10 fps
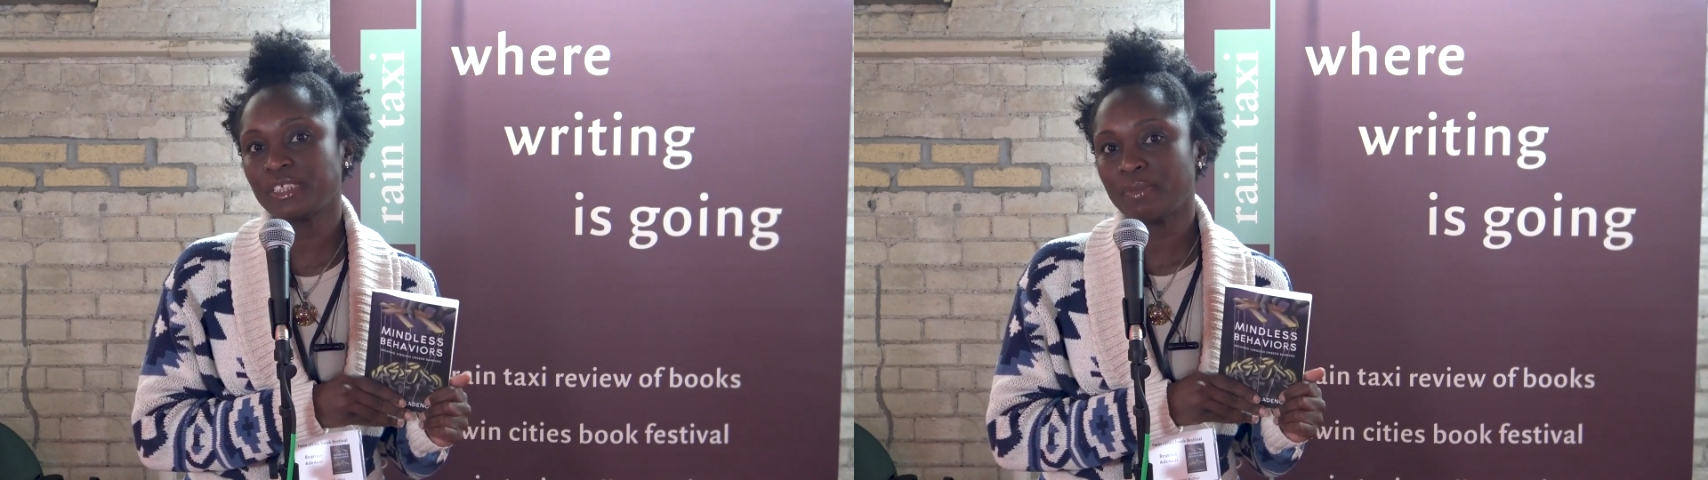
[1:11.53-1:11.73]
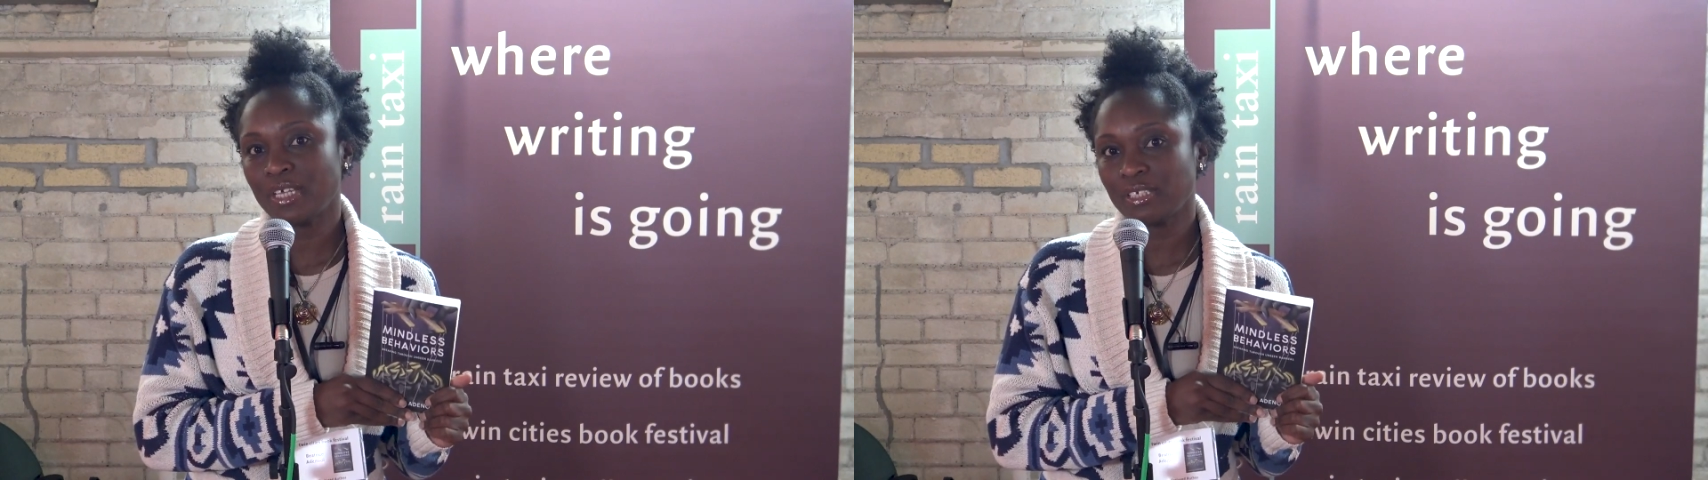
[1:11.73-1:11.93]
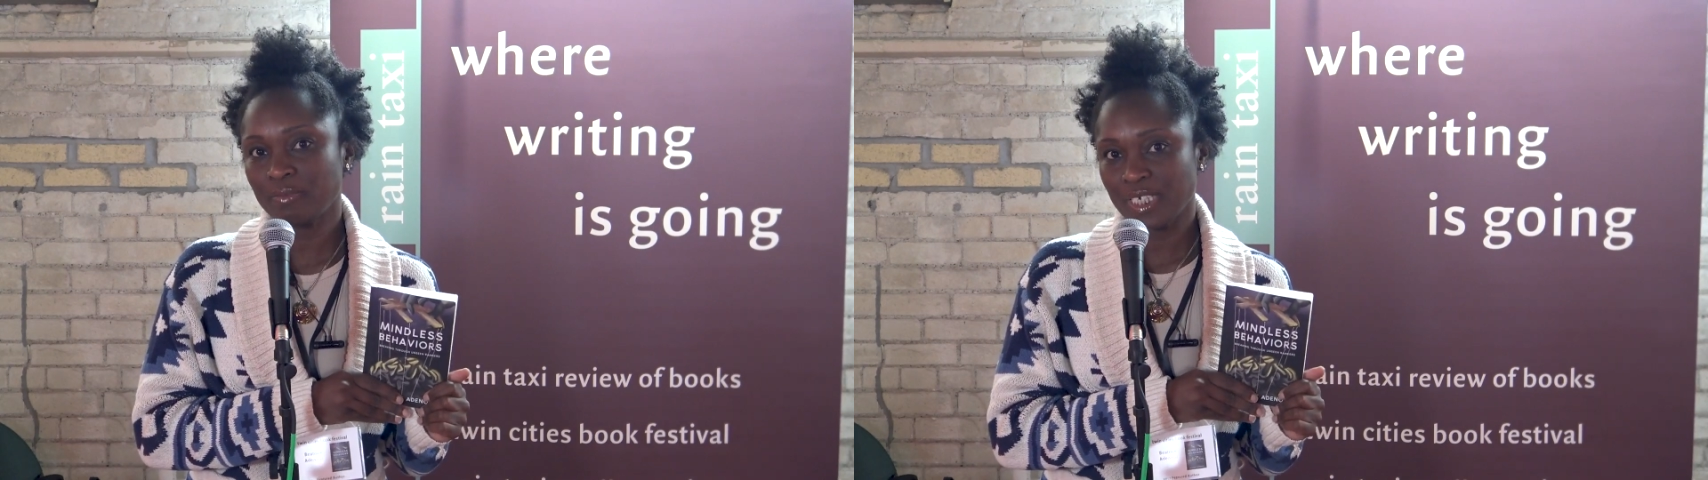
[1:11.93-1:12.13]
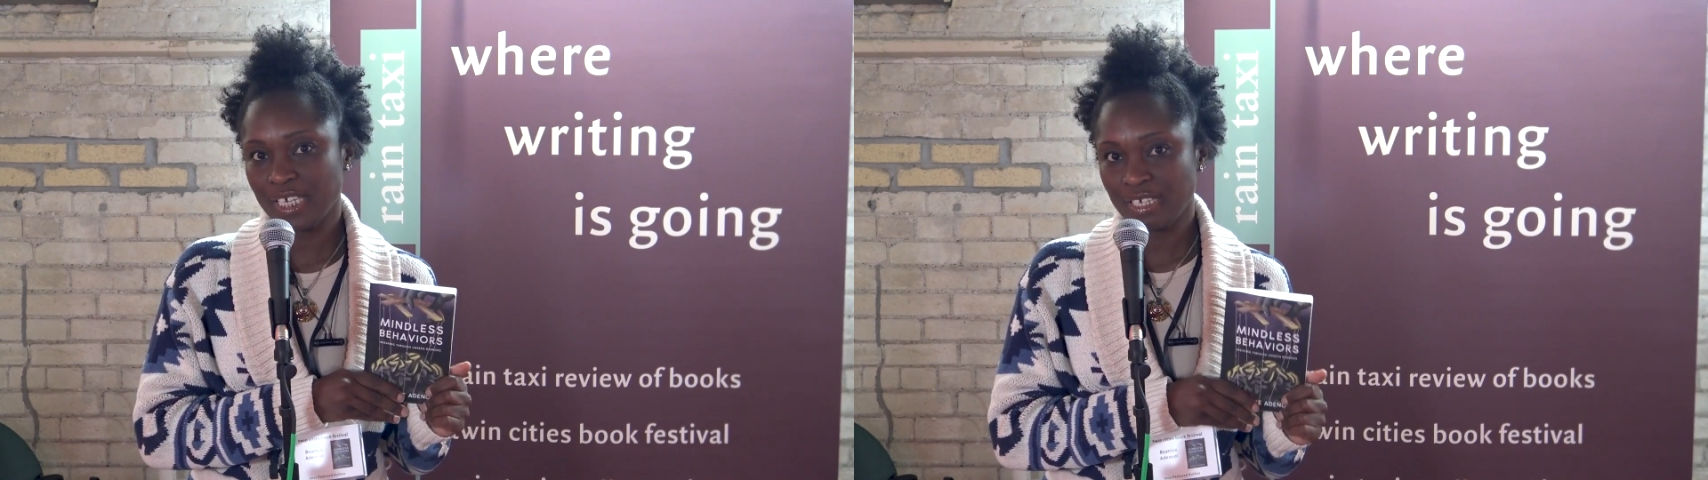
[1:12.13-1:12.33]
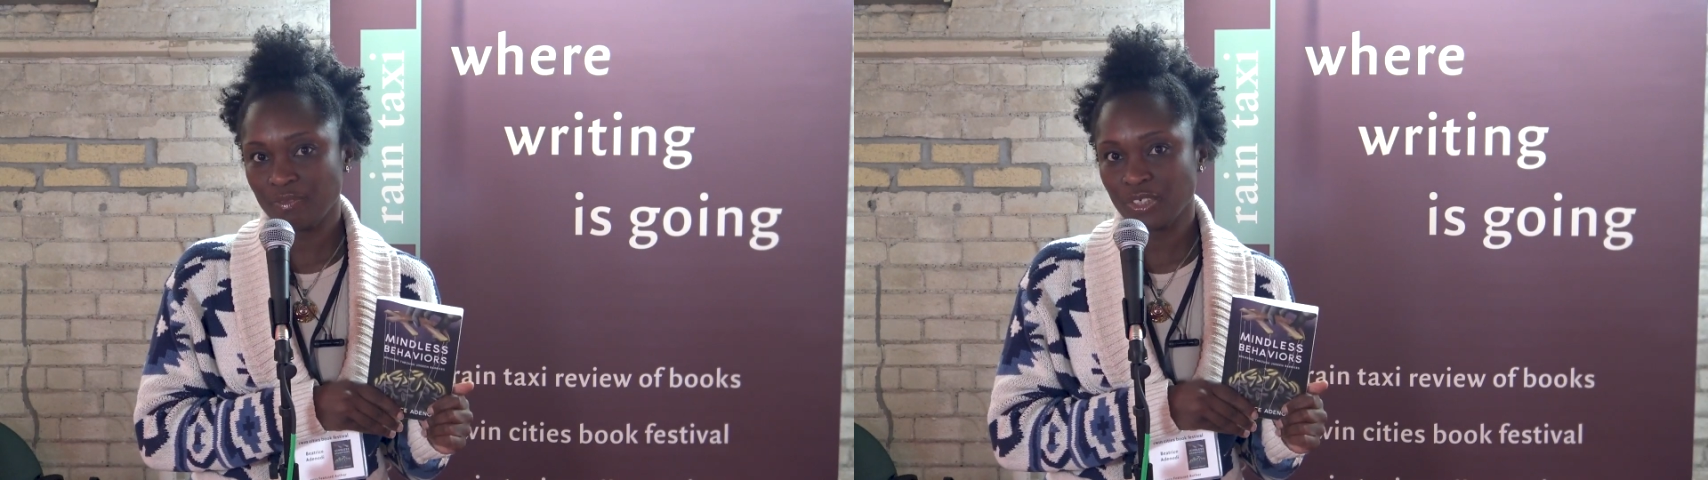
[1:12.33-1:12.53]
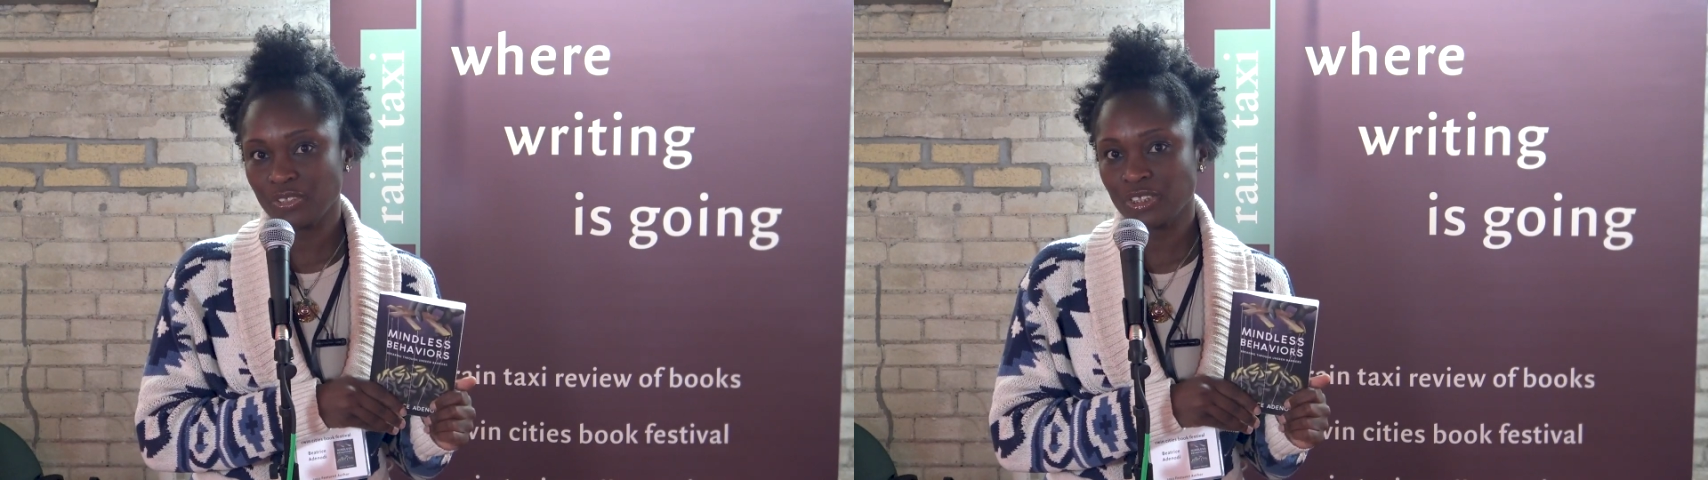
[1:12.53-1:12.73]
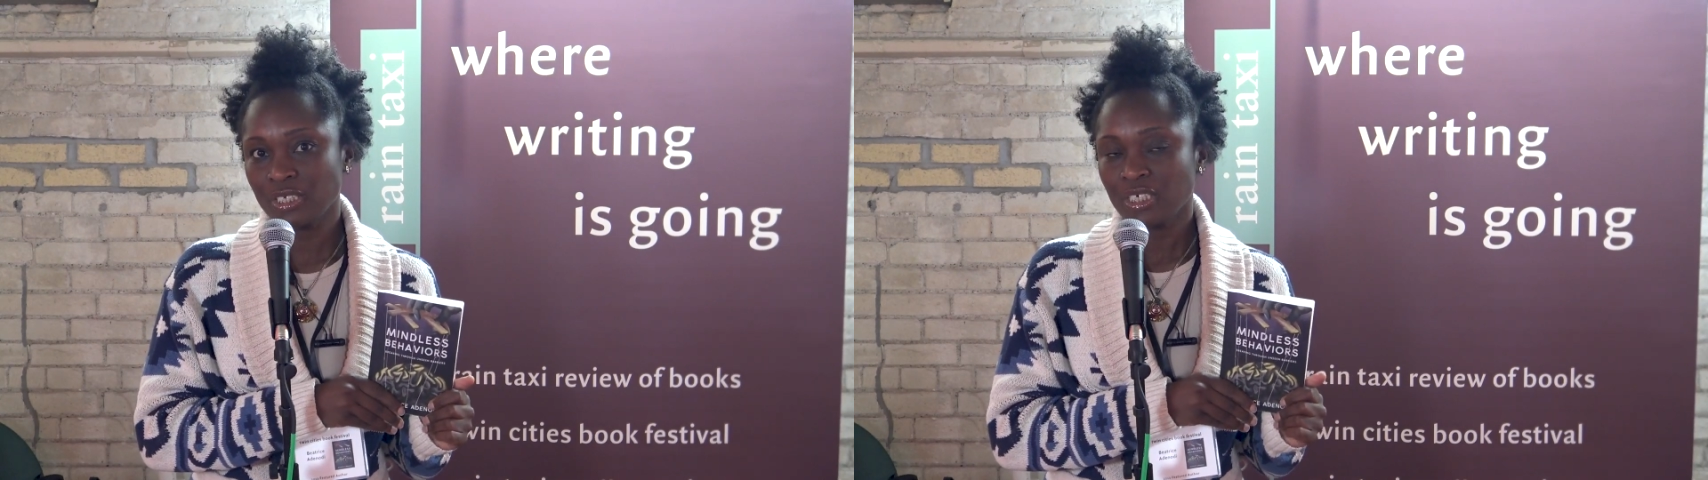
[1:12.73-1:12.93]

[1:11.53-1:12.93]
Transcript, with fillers: about the behaviors.